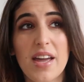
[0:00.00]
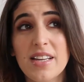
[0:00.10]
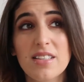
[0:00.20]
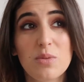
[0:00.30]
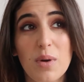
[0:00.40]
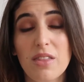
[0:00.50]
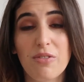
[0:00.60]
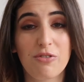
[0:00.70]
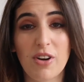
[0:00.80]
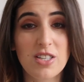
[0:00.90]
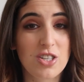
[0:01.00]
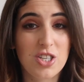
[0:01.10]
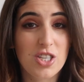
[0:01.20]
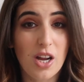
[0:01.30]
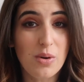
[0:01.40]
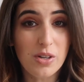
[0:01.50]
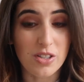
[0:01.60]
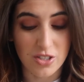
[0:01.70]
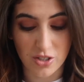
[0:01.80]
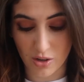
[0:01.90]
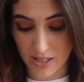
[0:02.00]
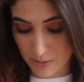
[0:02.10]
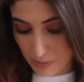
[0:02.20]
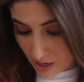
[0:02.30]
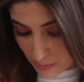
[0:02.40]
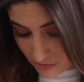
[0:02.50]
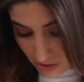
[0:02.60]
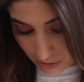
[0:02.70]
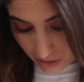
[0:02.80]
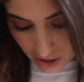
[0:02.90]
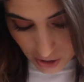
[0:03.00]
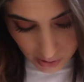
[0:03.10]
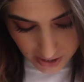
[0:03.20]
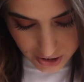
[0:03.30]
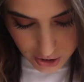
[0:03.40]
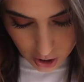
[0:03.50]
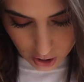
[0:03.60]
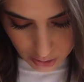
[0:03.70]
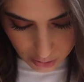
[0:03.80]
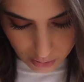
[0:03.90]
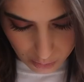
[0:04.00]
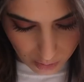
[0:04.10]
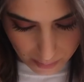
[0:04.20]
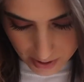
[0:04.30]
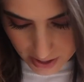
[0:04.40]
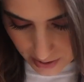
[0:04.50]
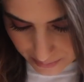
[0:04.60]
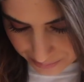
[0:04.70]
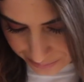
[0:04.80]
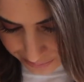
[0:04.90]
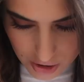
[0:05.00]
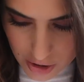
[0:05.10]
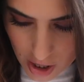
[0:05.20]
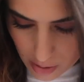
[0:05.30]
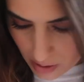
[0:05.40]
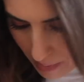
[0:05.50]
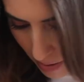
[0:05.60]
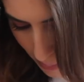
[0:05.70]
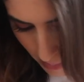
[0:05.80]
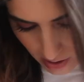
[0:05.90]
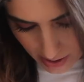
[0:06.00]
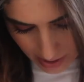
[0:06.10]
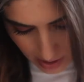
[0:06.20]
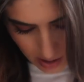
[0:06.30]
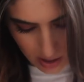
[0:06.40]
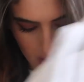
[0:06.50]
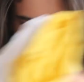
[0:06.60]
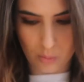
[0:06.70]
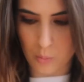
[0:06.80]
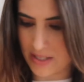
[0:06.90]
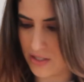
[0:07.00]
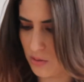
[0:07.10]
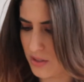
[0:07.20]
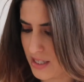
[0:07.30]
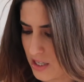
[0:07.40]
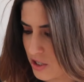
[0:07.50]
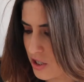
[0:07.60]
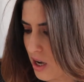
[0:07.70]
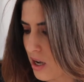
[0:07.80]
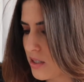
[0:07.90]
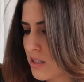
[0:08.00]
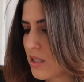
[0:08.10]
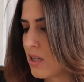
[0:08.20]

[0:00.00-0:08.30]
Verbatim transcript: things with French slogans on. It's become a real thing. You guys know, one minute, you know about my Whistles t-shirt,